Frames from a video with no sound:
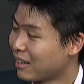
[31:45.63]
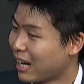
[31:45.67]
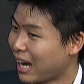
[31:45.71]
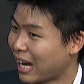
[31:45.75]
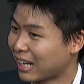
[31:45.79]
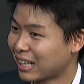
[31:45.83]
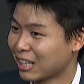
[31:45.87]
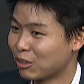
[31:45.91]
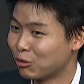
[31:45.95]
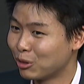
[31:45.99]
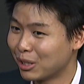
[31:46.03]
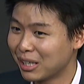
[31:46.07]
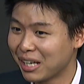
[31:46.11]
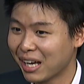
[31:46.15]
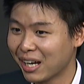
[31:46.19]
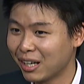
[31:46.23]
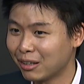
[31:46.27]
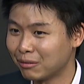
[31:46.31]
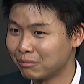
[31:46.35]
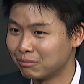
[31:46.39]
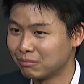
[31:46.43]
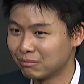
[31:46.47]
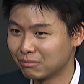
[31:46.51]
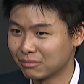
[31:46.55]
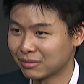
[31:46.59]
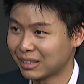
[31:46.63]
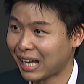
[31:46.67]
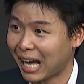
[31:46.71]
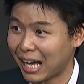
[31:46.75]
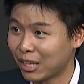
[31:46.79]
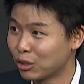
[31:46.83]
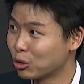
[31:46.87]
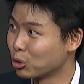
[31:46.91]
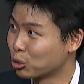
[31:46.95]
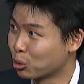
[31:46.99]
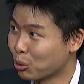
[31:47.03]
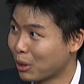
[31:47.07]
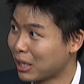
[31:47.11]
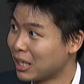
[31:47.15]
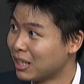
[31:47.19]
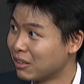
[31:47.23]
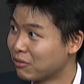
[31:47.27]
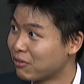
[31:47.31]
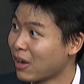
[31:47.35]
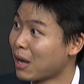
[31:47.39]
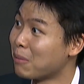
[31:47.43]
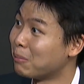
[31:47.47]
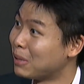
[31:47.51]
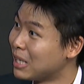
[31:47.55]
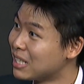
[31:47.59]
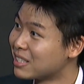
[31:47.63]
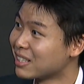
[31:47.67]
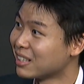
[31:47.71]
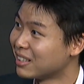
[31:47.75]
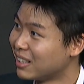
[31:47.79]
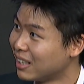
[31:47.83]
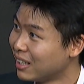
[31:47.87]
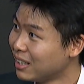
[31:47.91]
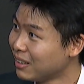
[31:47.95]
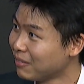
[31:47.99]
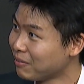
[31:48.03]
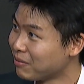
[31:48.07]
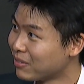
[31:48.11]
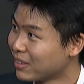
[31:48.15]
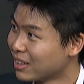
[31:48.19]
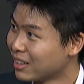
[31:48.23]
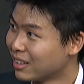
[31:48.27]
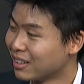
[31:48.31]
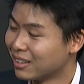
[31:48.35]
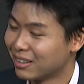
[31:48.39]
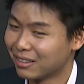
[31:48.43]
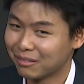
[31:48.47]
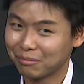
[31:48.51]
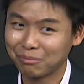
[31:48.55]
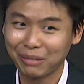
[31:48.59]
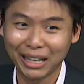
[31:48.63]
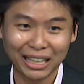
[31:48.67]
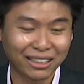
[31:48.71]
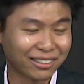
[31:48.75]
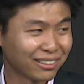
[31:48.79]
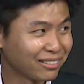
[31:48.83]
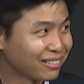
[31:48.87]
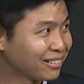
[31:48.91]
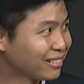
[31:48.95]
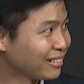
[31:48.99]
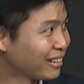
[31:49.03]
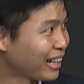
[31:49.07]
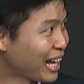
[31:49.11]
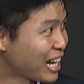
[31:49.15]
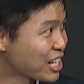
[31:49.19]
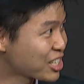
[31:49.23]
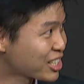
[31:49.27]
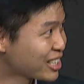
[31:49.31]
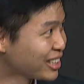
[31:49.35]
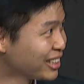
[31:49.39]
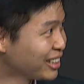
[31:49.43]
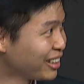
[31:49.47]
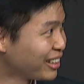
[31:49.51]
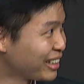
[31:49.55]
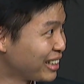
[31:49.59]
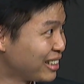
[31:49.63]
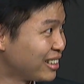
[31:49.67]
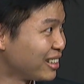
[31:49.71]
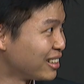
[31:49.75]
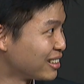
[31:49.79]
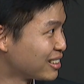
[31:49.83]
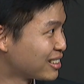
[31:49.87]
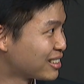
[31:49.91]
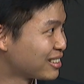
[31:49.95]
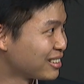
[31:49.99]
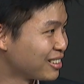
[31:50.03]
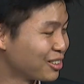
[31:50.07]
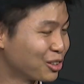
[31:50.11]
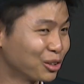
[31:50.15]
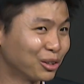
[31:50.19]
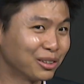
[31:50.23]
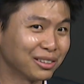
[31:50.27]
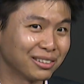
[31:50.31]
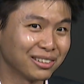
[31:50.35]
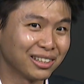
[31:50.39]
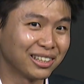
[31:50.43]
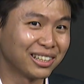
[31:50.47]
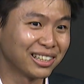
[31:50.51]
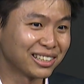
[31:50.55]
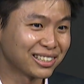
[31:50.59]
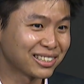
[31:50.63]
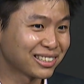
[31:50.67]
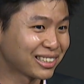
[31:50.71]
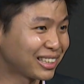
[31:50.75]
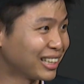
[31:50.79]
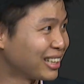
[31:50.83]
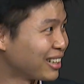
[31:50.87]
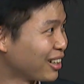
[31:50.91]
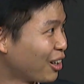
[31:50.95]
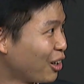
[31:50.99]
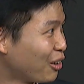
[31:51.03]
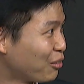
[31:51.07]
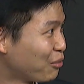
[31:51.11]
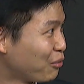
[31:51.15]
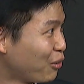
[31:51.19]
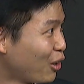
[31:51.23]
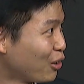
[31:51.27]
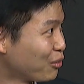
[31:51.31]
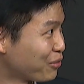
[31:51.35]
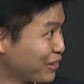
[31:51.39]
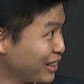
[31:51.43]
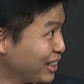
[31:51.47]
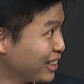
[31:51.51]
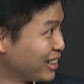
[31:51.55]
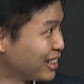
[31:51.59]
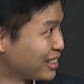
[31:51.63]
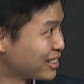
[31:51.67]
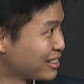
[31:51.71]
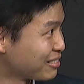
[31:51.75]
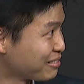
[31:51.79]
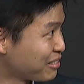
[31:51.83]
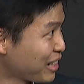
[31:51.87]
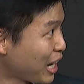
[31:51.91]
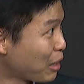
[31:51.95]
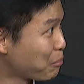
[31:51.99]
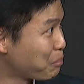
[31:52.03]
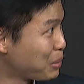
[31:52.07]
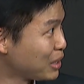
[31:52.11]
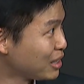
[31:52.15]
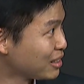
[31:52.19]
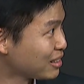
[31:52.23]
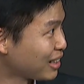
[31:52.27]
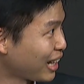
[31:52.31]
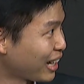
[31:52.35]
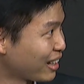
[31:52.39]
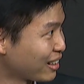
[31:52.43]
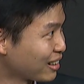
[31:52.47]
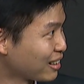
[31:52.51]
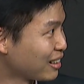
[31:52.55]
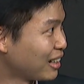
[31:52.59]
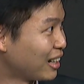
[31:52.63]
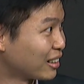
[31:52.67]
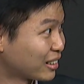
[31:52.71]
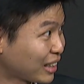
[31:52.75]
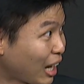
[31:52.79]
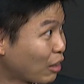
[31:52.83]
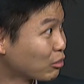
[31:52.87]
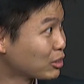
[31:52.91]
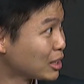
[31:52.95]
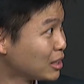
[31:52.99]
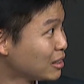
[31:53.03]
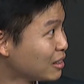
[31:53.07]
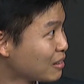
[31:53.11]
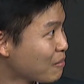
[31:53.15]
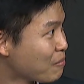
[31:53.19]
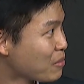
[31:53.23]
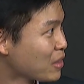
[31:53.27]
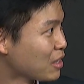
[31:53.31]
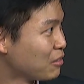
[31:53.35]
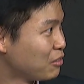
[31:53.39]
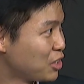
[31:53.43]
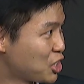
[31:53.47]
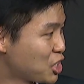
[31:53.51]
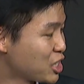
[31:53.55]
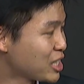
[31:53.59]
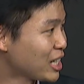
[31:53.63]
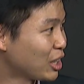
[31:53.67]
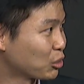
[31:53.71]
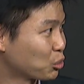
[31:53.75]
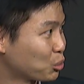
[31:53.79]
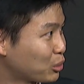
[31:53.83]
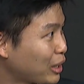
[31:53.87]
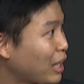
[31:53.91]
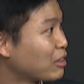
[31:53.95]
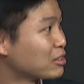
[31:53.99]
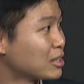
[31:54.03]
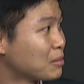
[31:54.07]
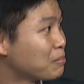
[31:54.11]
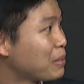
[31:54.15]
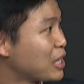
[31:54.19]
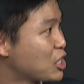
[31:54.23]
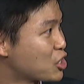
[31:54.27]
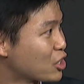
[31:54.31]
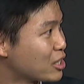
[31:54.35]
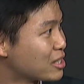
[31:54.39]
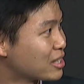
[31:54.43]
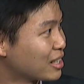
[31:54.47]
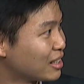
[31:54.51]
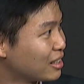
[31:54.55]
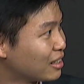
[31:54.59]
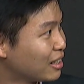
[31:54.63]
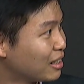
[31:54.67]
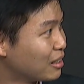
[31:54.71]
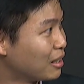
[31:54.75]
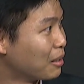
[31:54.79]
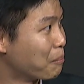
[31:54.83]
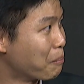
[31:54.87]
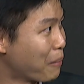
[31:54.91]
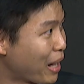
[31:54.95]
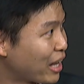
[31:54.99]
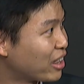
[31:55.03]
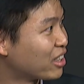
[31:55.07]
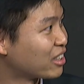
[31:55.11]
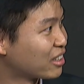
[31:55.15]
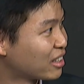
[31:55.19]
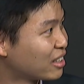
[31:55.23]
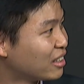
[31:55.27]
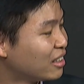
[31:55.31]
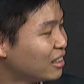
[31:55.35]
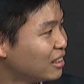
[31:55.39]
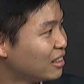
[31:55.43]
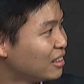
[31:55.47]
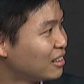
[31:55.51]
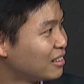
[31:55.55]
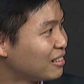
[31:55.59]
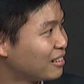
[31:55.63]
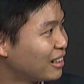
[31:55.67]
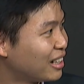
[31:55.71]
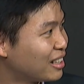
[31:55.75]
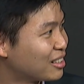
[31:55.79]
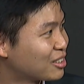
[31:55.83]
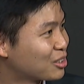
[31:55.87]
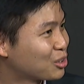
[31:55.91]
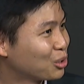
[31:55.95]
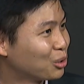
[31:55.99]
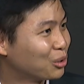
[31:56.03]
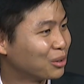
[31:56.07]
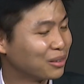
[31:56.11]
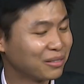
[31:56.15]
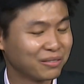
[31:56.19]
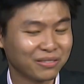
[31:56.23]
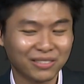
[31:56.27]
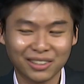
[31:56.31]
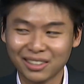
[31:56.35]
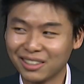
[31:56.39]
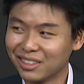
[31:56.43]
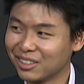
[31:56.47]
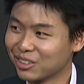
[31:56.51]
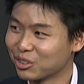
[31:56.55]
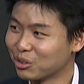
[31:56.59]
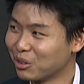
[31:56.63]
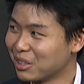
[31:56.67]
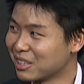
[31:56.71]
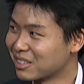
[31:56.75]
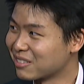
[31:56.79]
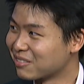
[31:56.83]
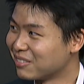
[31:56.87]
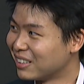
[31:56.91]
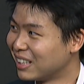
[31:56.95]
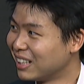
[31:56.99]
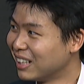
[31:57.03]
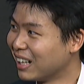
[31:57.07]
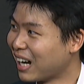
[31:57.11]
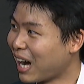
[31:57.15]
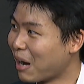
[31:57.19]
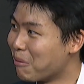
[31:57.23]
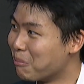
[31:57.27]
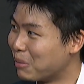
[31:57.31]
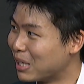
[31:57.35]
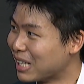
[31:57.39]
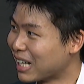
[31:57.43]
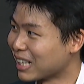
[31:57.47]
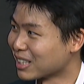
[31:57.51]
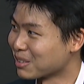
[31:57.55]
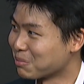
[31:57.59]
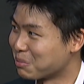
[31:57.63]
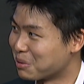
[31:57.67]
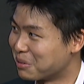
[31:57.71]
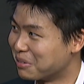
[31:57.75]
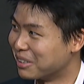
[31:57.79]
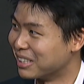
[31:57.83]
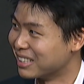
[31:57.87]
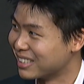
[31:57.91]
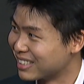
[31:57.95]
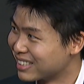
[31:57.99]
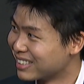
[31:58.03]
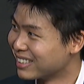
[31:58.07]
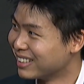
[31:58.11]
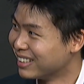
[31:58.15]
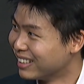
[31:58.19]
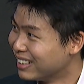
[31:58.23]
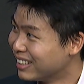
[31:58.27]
I can only help 10 to 20 families a day. But Asher, in his third or fourth year, is helping like 1,000, reaching out to 1,000 patients a month, right? So it's really a humbling experience.